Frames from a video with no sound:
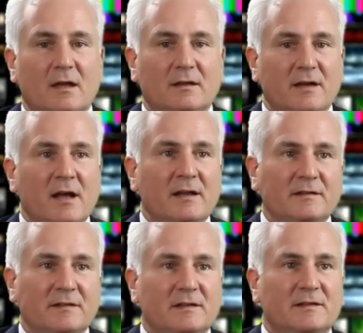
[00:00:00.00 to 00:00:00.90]

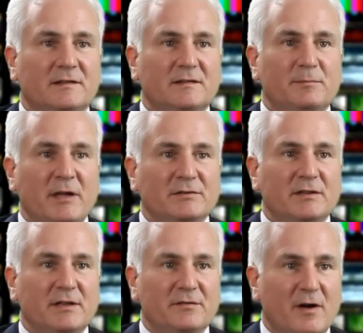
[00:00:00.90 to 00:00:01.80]
Tonix is a
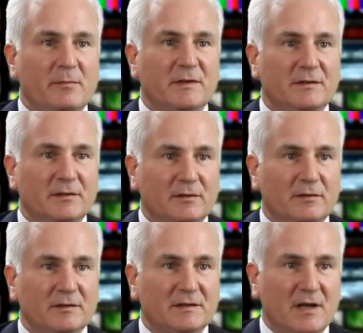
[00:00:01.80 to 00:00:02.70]
specialty
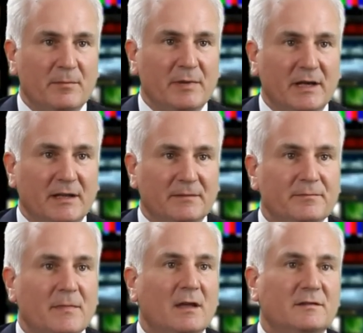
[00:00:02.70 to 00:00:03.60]
pharmaceuticals company,
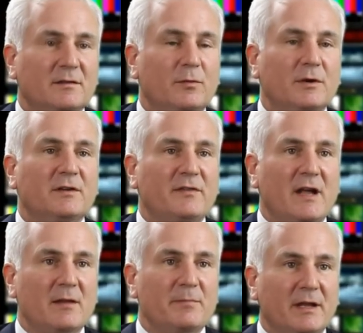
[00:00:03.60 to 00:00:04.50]
so we're
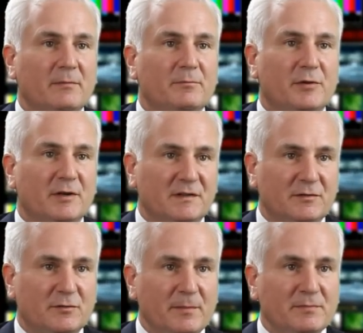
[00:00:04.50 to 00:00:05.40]
developing
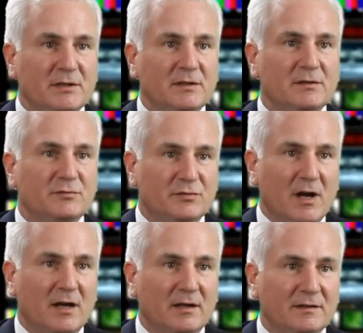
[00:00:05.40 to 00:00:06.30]
prescription
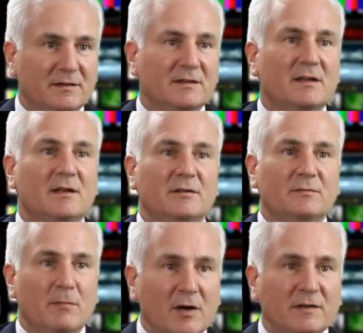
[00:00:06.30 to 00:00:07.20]
drugs,
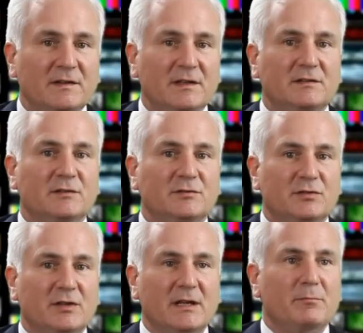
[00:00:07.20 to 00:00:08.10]
mostly to
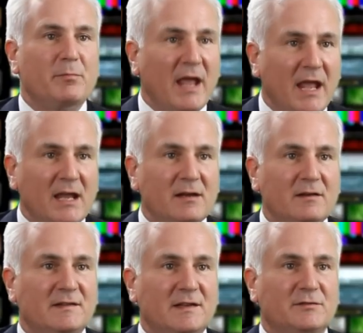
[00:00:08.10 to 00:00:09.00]
treat pain
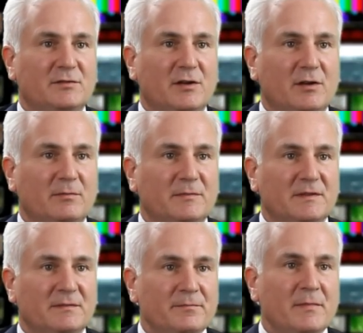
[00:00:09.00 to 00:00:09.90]
syndromes.